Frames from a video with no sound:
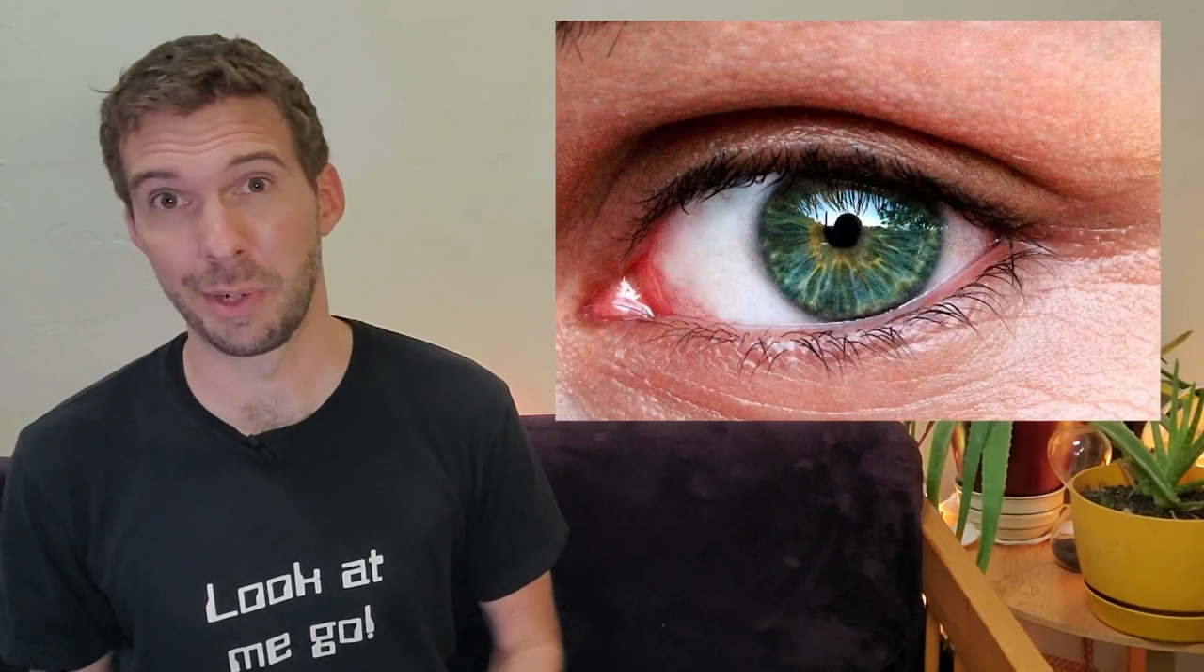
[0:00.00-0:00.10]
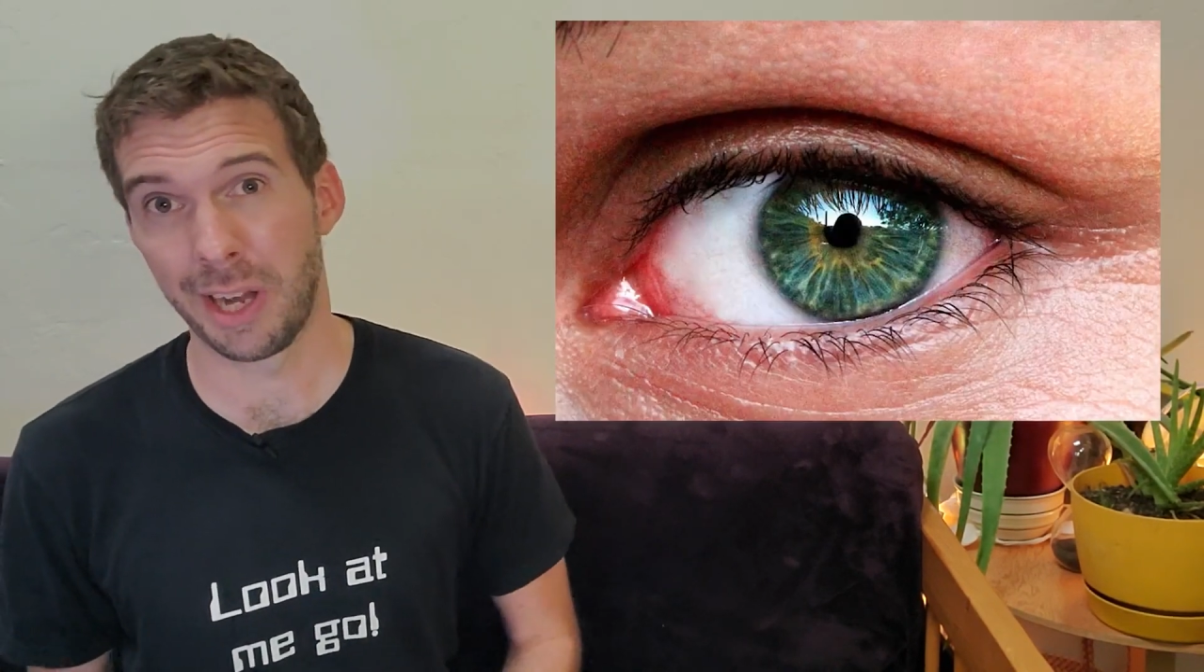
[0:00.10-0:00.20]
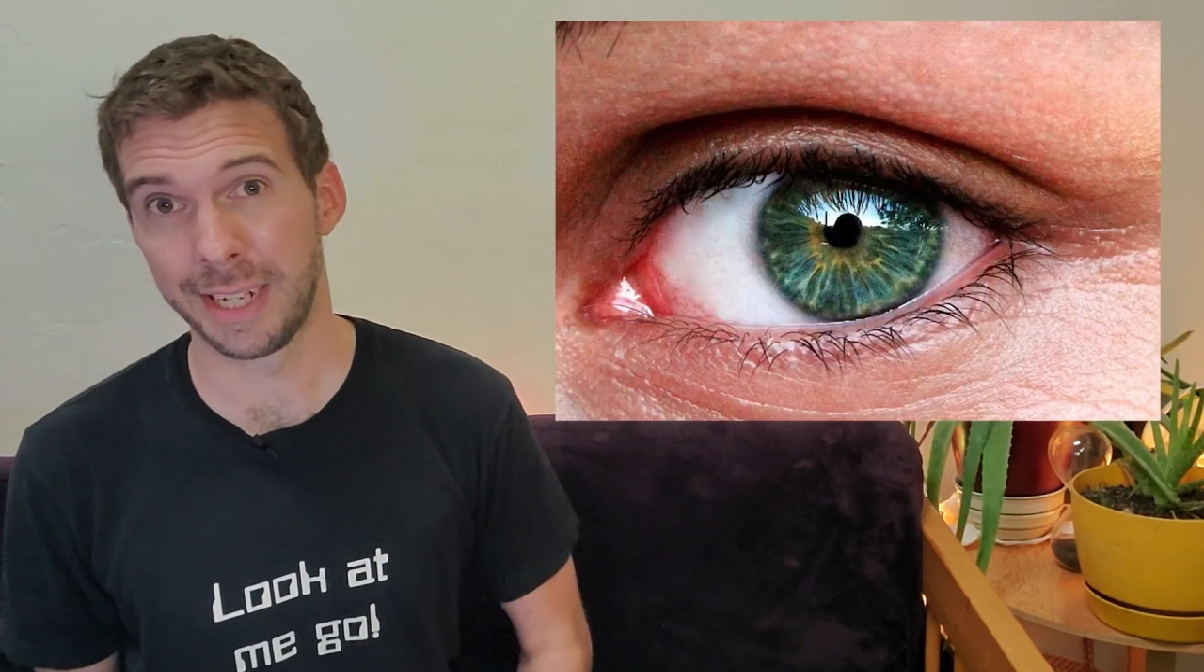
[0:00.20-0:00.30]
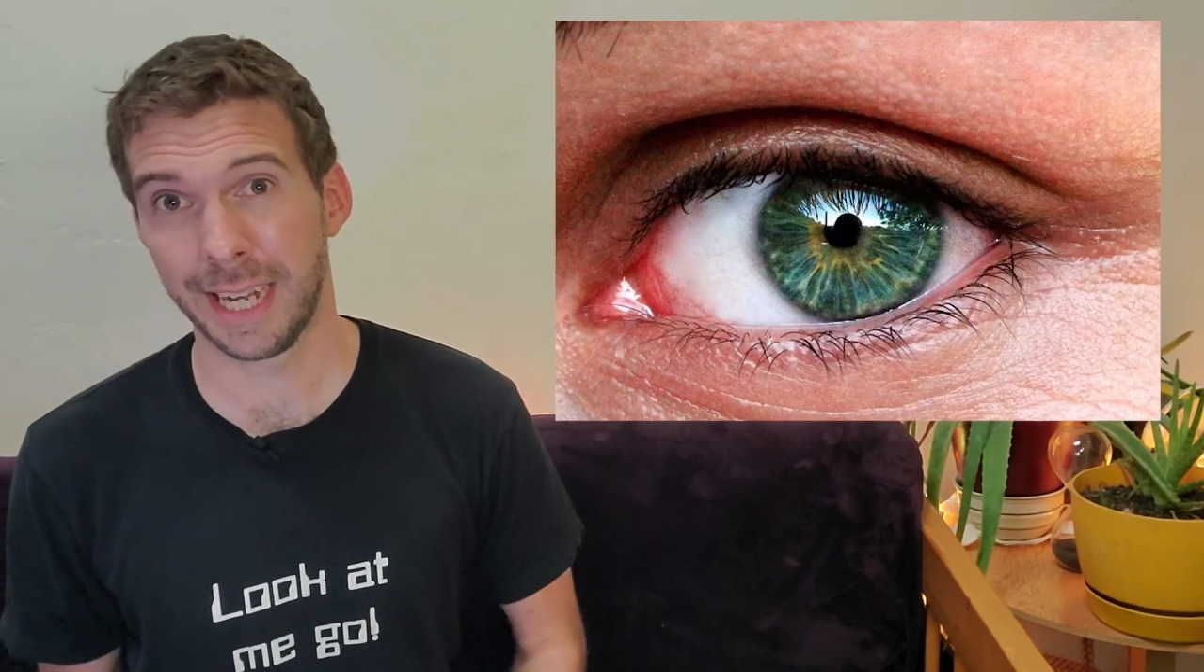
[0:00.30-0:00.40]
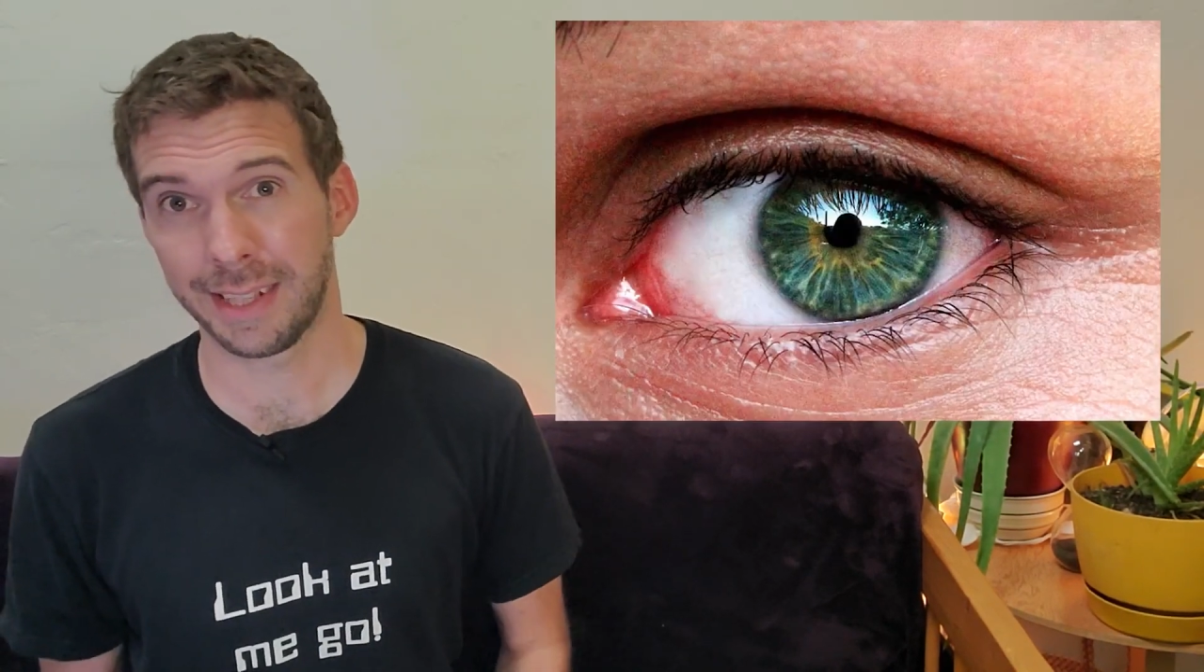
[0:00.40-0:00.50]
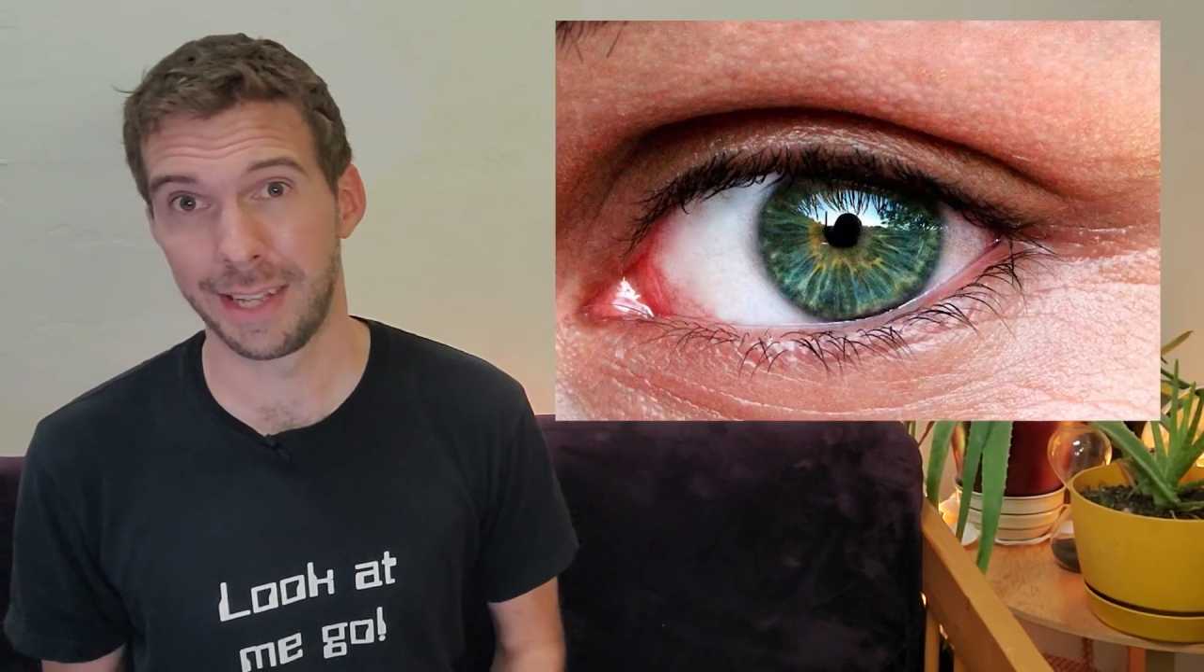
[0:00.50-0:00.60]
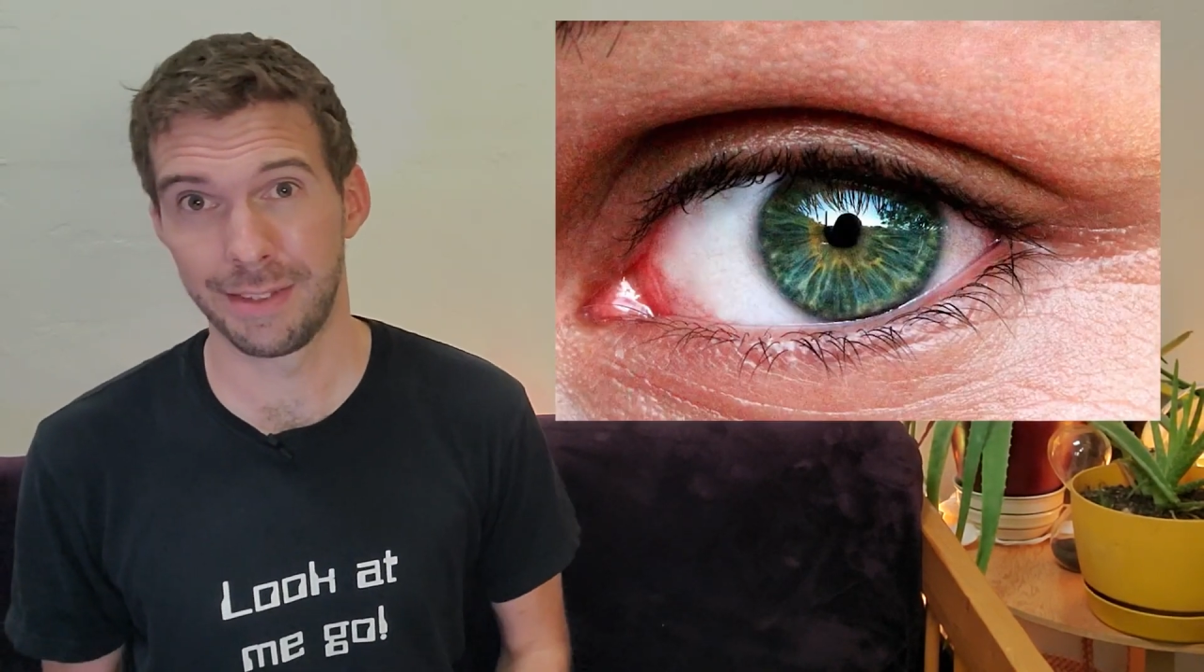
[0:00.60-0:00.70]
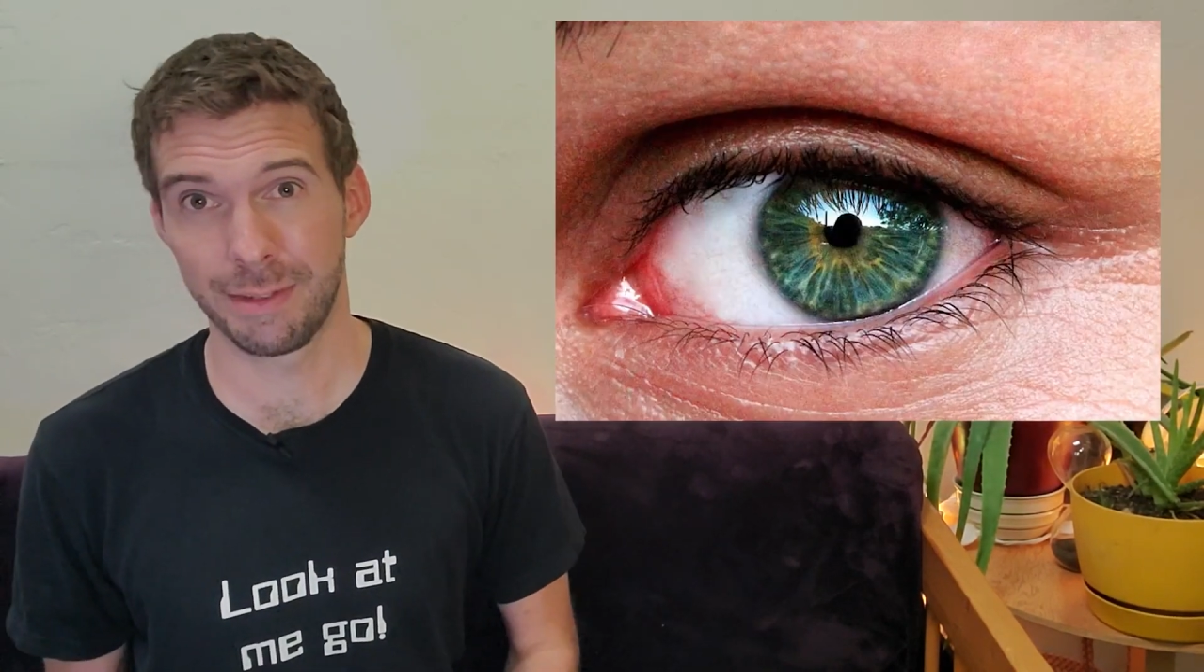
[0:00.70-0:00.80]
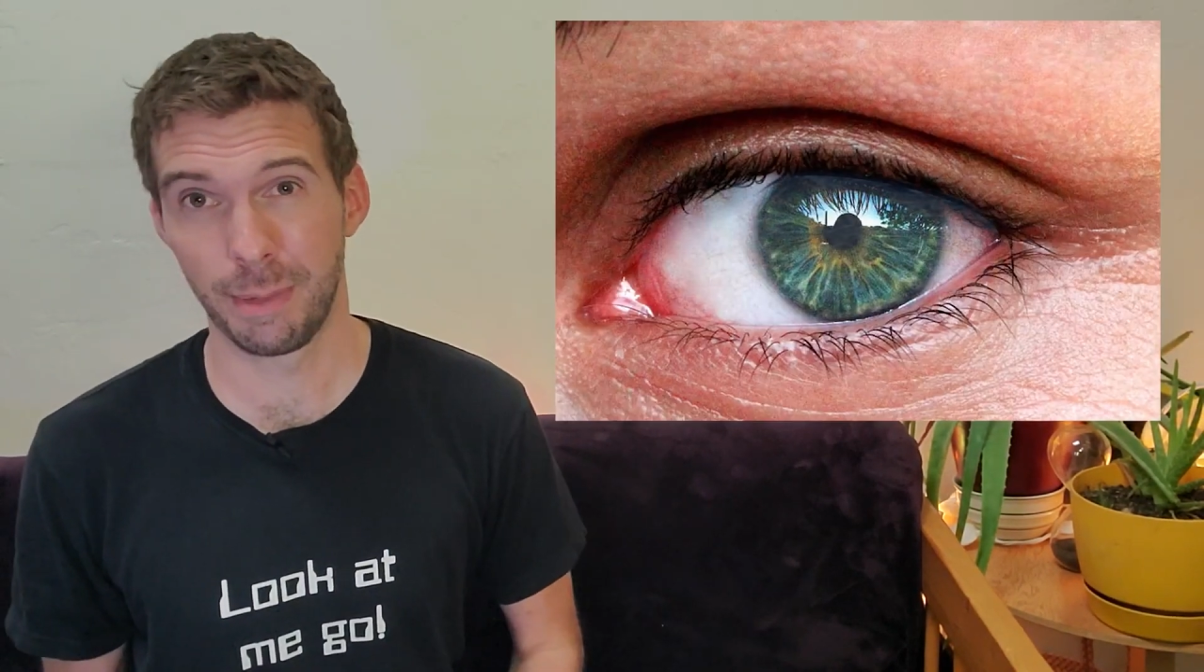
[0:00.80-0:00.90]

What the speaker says: contact lenses